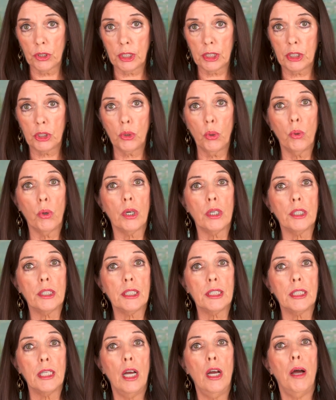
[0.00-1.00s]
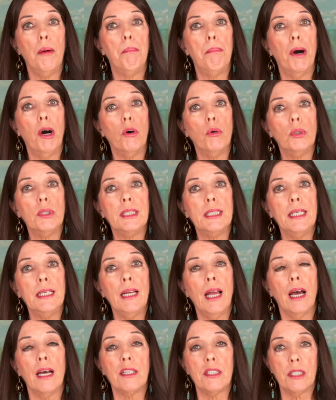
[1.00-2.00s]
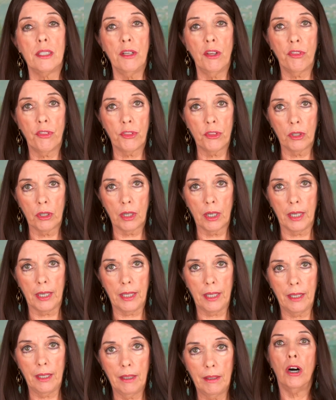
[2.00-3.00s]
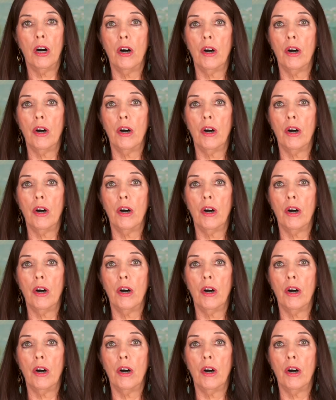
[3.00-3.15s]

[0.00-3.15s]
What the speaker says: source posing as an authority.